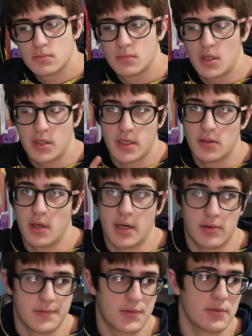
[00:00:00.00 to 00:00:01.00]
Like I don't
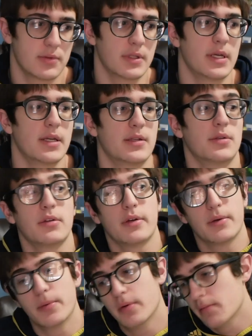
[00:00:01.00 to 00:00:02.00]
have school today,
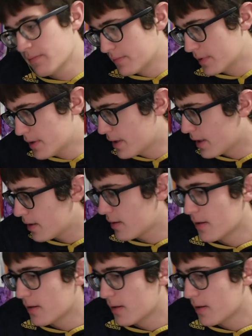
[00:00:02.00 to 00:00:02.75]
so yeah.